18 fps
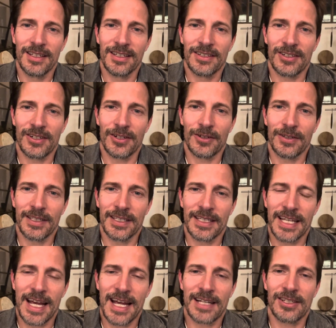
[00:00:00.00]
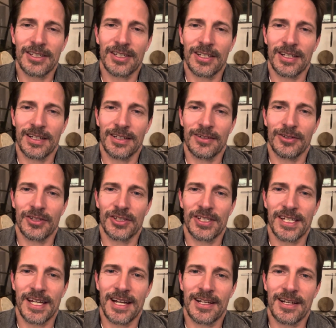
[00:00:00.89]
So in that, I'll
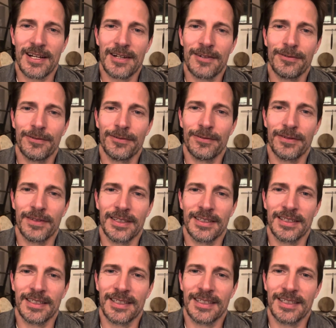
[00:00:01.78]
sign off, and